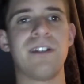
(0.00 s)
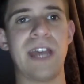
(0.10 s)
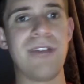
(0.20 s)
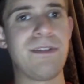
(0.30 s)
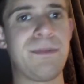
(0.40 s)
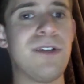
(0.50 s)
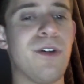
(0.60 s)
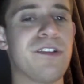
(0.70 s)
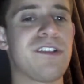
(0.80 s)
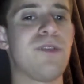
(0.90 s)
MVP
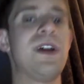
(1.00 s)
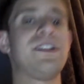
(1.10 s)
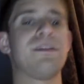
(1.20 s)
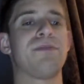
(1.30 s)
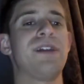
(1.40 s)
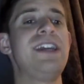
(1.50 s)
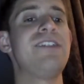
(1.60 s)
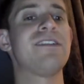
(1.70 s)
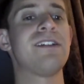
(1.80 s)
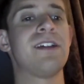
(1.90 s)
also went to
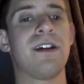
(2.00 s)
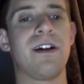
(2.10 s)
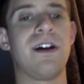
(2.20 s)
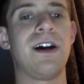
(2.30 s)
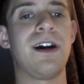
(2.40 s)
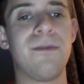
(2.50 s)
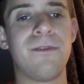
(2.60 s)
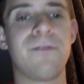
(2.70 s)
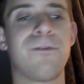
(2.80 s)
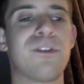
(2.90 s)
praise uh,
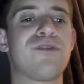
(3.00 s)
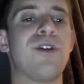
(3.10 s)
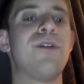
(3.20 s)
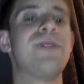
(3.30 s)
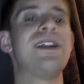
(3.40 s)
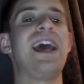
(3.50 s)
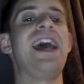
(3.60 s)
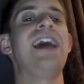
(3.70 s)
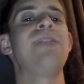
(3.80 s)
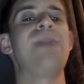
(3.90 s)
for Strowman
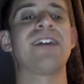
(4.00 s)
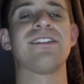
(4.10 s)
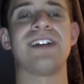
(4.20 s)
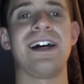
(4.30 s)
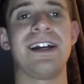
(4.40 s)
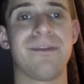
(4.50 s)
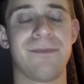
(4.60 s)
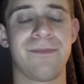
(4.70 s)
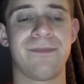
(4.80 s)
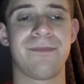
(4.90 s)
and McIntyre.
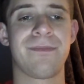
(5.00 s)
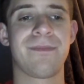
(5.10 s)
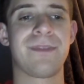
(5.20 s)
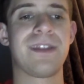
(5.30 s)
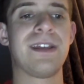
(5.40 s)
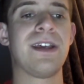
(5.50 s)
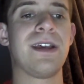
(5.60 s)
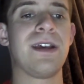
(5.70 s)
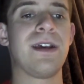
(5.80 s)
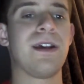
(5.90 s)

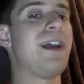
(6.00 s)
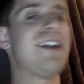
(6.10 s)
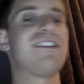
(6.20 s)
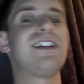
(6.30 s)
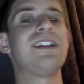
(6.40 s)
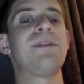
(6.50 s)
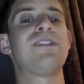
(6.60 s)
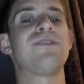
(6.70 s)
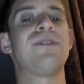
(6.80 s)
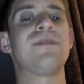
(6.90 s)
Lashley ended up
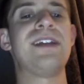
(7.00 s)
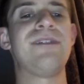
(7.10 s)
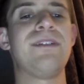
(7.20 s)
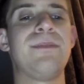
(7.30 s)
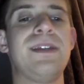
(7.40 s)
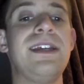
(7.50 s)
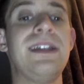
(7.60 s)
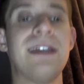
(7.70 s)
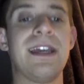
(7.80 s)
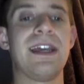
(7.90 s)
interrupting
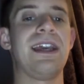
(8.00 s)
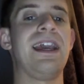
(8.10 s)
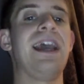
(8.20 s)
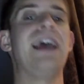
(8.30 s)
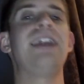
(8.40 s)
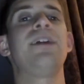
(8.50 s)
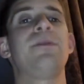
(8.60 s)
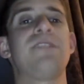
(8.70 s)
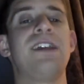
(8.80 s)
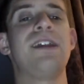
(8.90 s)
MVP, and he ended
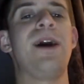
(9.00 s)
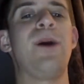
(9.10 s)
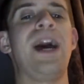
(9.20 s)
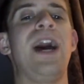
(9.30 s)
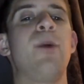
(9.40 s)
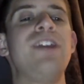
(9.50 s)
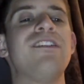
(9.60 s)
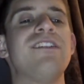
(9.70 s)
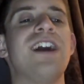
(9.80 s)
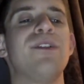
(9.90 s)
up saying about how
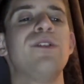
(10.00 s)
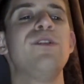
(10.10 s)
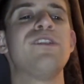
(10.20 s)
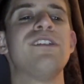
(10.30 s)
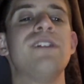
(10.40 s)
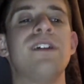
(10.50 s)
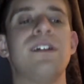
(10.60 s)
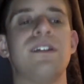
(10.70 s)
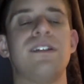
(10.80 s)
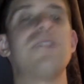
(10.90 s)
he's not losing
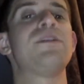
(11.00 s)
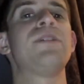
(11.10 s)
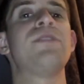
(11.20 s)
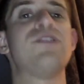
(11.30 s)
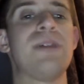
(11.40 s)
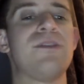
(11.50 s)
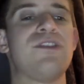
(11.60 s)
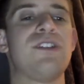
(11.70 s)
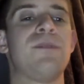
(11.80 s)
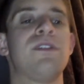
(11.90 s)
the WWE
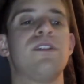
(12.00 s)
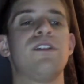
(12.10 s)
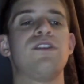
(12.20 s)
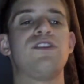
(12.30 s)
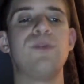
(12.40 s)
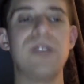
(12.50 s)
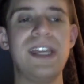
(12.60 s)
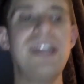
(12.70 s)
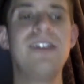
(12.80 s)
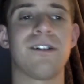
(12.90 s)
Championship to
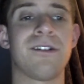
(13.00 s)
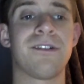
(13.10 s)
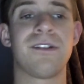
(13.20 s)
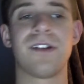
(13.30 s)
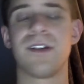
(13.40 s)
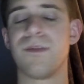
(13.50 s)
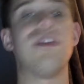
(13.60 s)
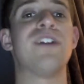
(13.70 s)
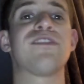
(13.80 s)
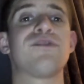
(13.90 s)
either
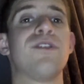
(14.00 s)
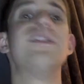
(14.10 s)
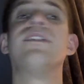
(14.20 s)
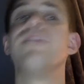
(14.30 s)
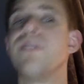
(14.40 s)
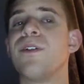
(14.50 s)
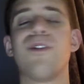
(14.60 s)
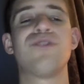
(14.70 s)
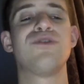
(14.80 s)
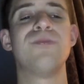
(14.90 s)
Braun Strowman
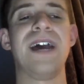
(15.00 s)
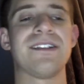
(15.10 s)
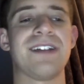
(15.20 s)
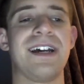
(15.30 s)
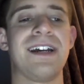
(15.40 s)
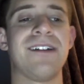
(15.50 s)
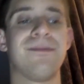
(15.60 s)
or Drew McIntyre.